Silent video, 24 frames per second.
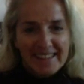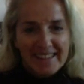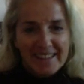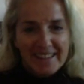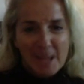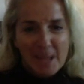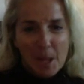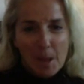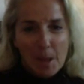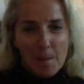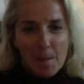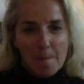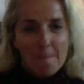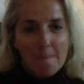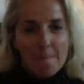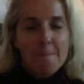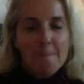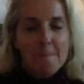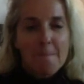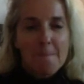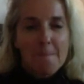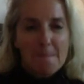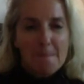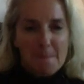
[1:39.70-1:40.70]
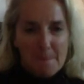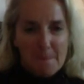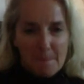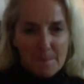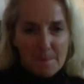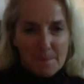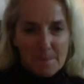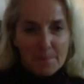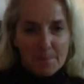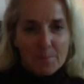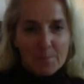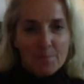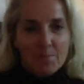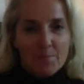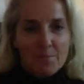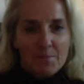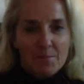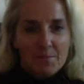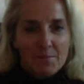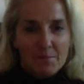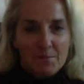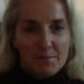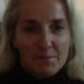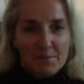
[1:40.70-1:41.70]

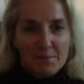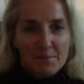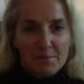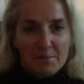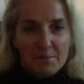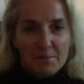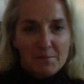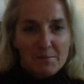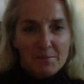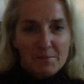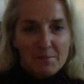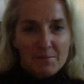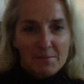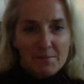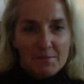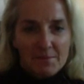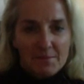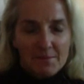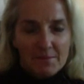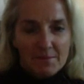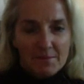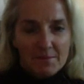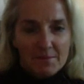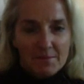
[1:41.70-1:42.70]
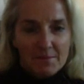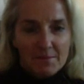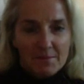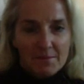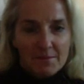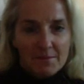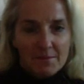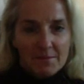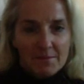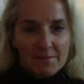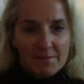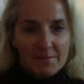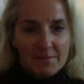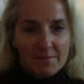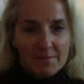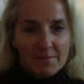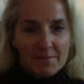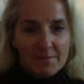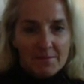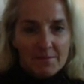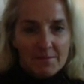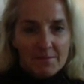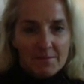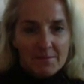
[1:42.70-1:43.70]

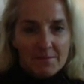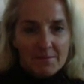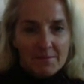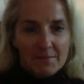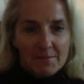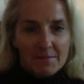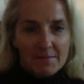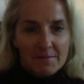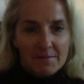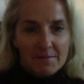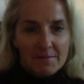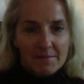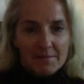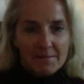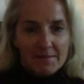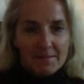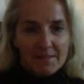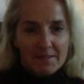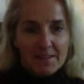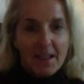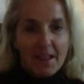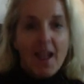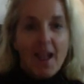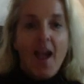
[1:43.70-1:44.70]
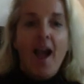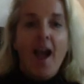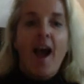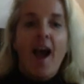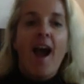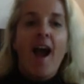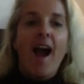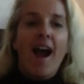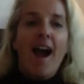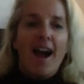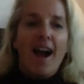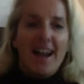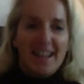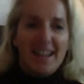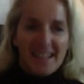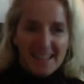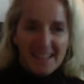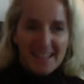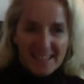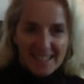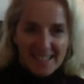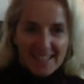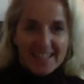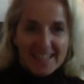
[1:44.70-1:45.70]

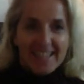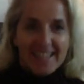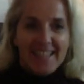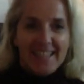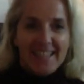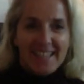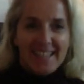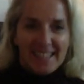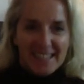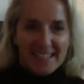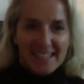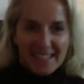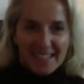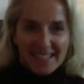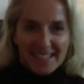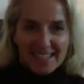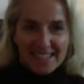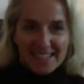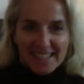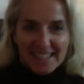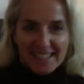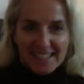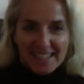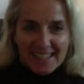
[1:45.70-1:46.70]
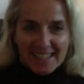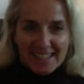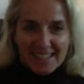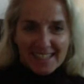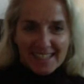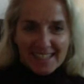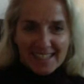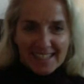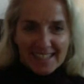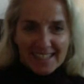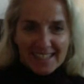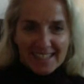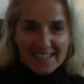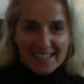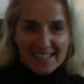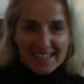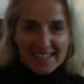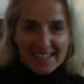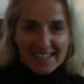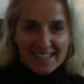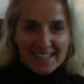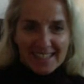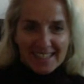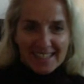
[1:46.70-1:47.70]
No words are spoken by the person on screen.